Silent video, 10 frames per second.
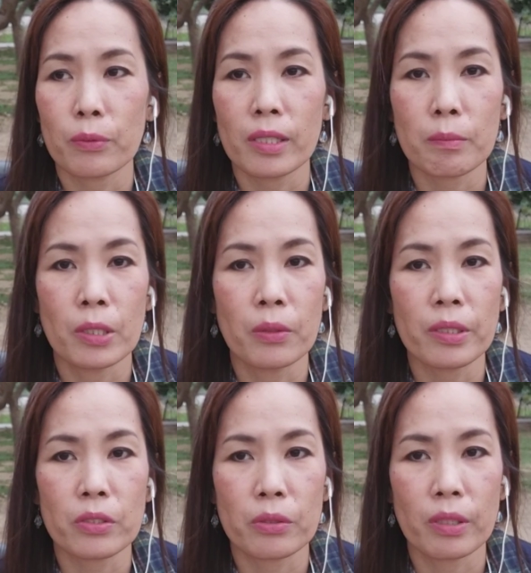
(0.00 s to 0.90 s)
what I'm
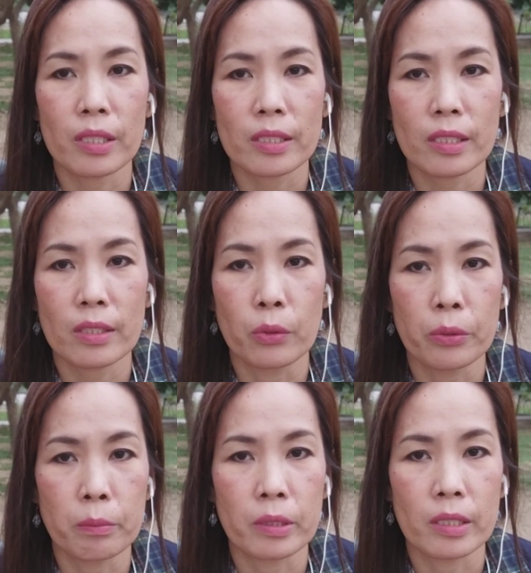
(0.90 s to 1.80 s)
going through is
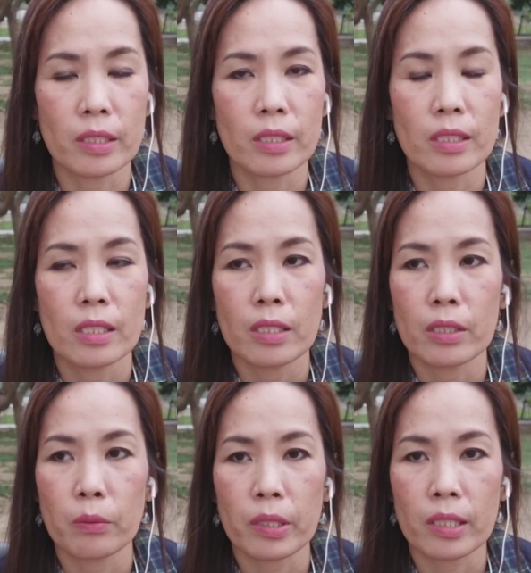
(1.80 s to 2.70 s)
normal
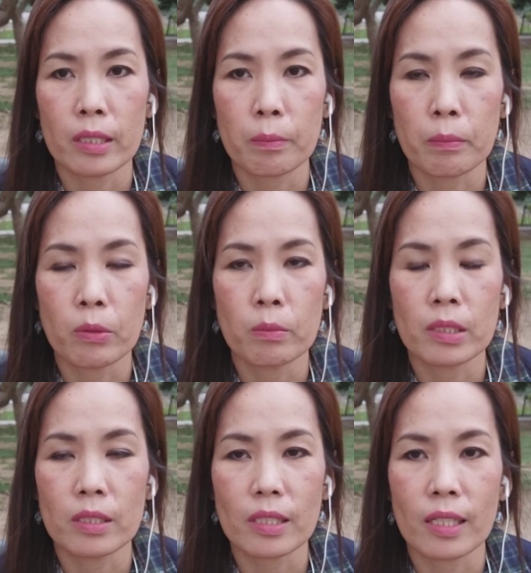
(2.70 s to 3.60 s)
waking up
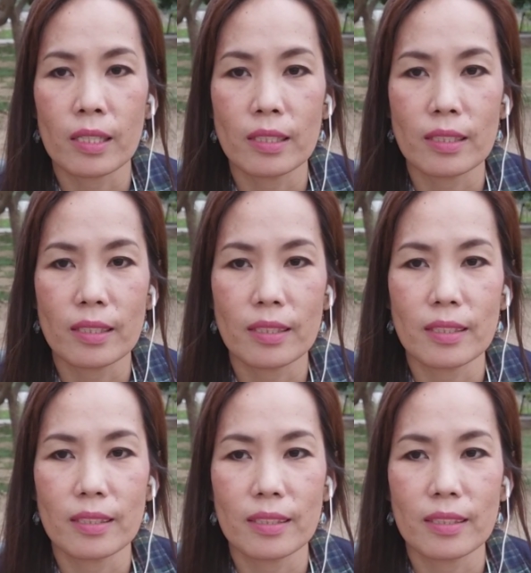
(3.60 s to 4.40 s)
moments and uh,